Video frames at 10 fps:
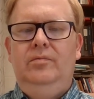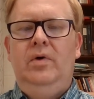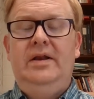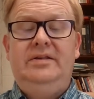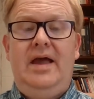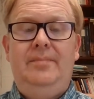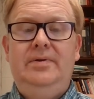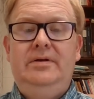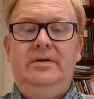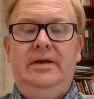what has
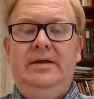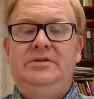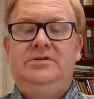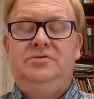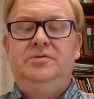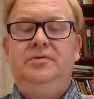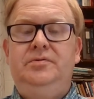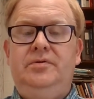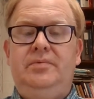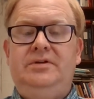happened is
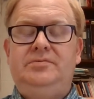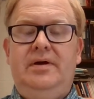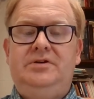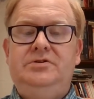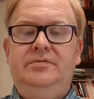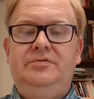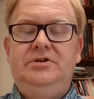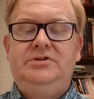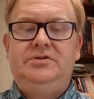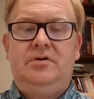through the resurrection of
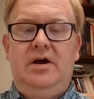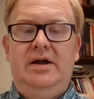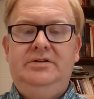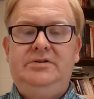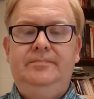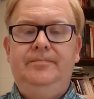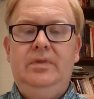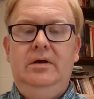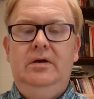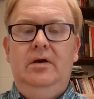Jesus Christ,
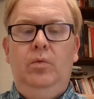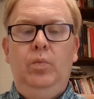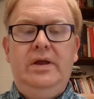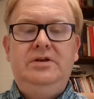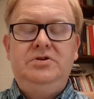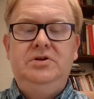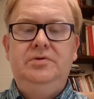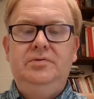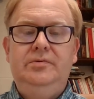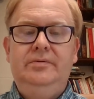we
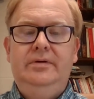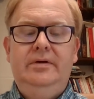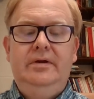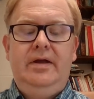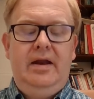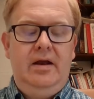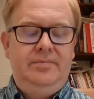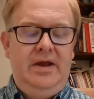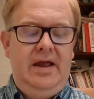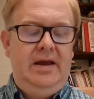too can
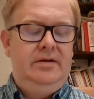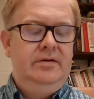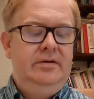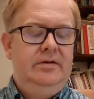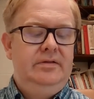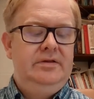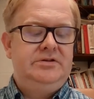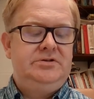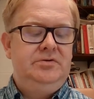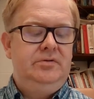obtain
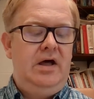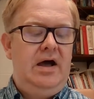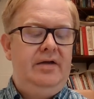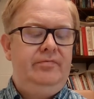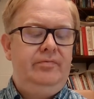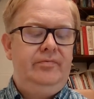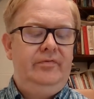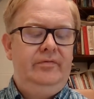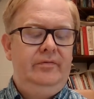this new life.